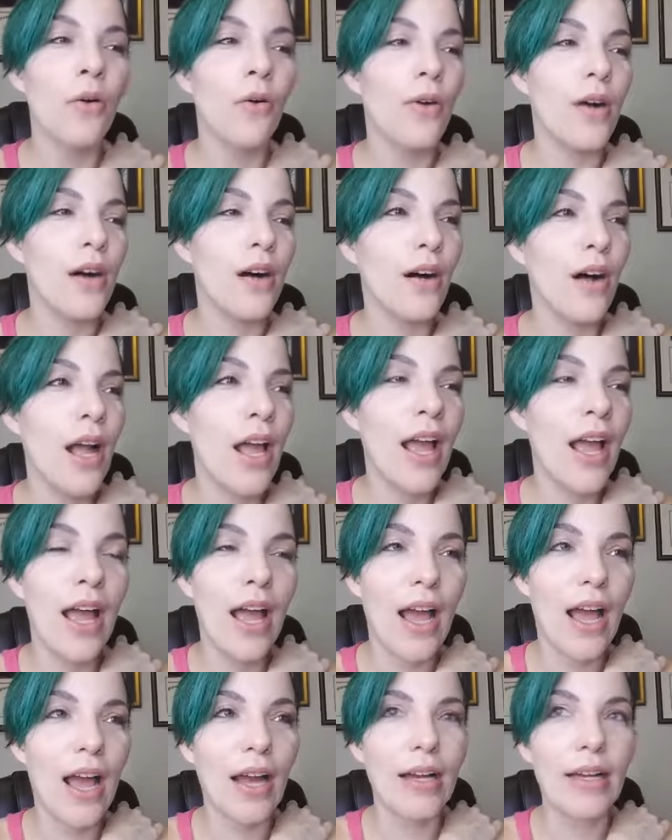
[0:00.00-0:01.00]
well,
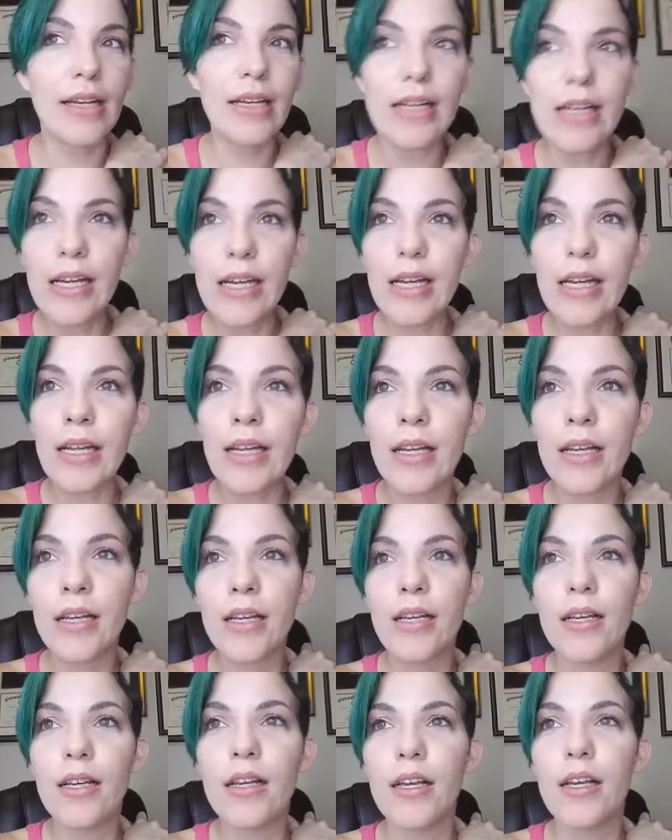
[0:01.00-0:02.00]
I need
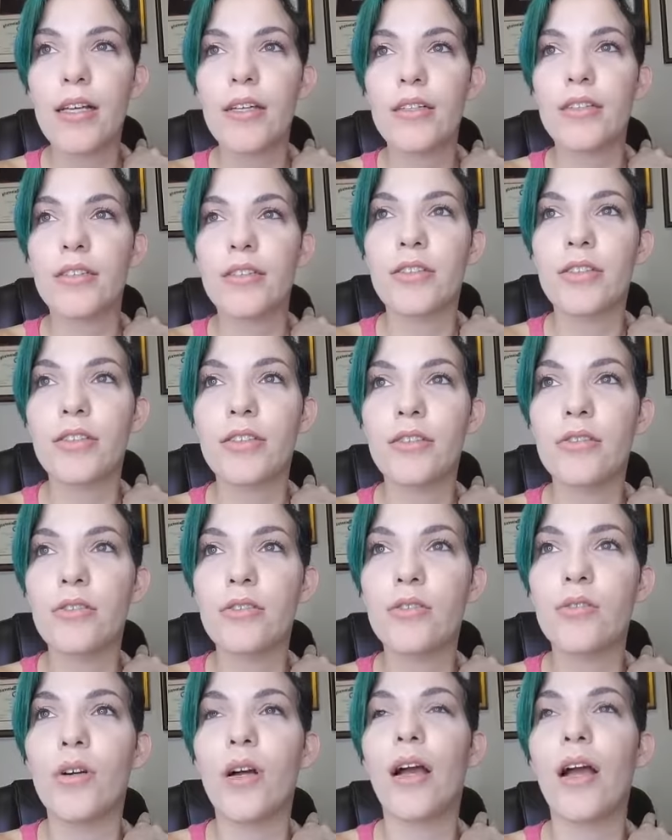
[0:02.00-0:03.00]

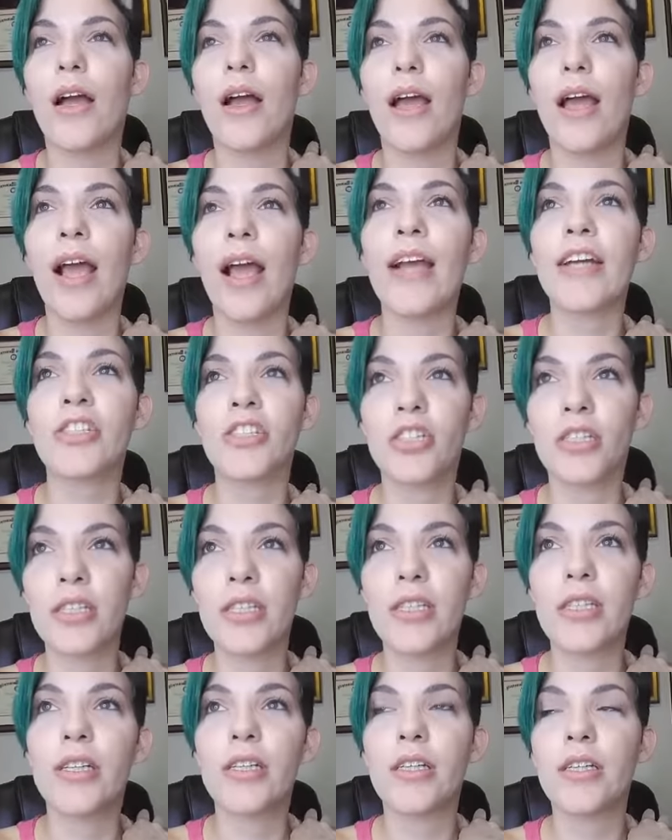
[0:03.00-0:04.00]
to
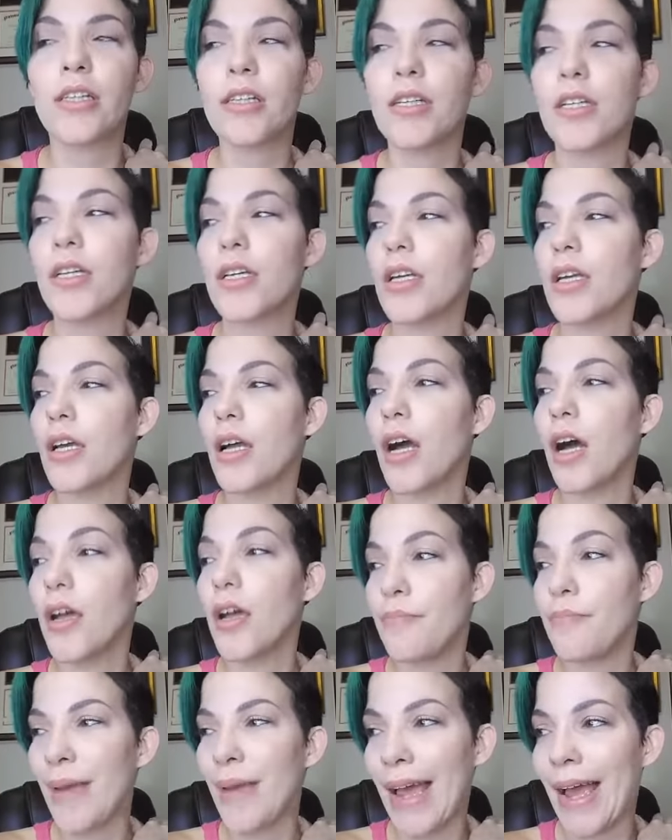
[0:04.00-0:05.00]
actually
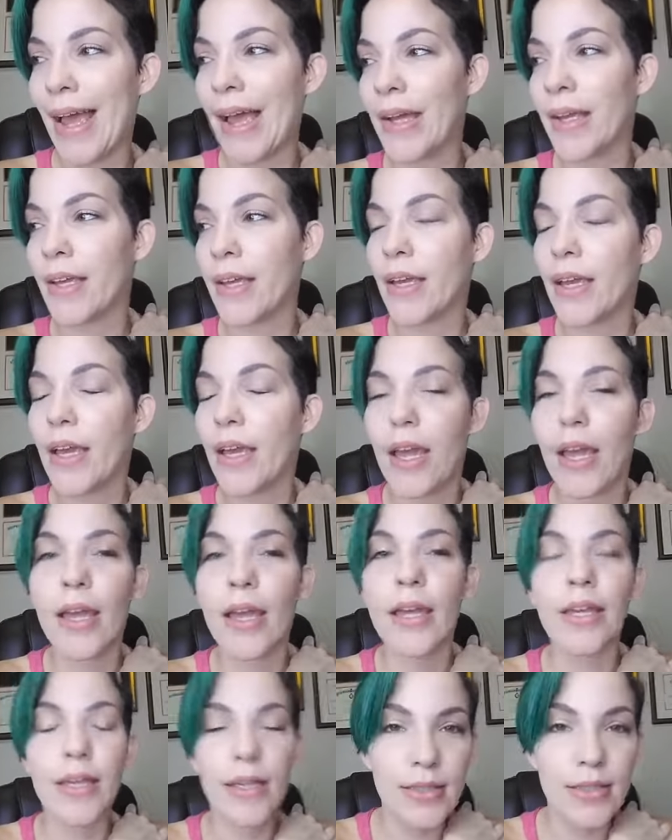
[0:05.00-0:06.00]
unpack
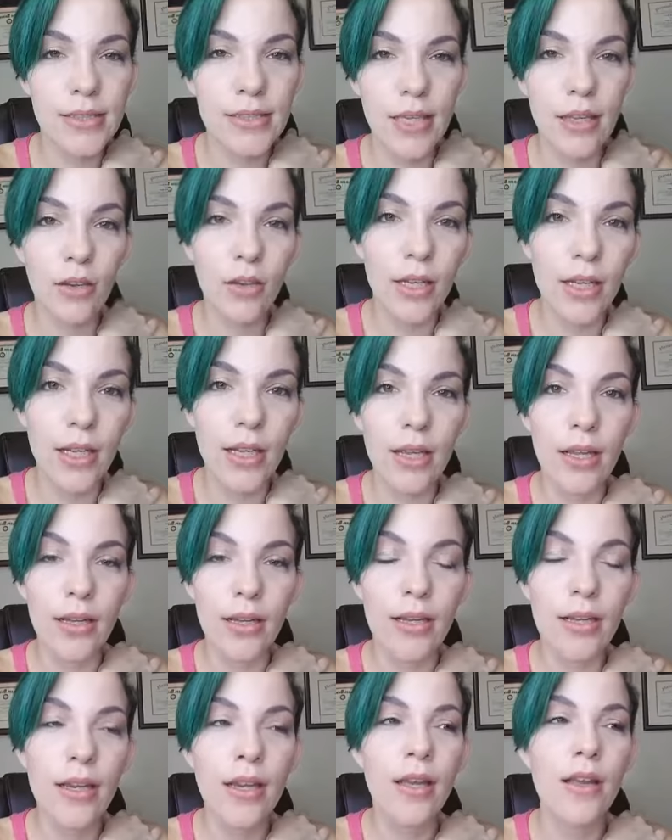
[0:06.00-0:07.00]
and get settled
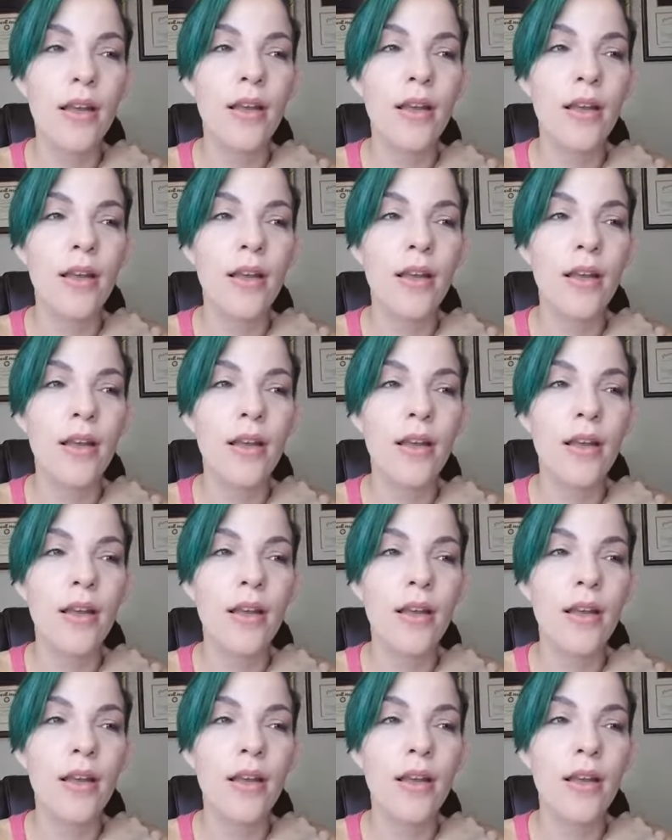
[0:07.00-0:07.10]
in.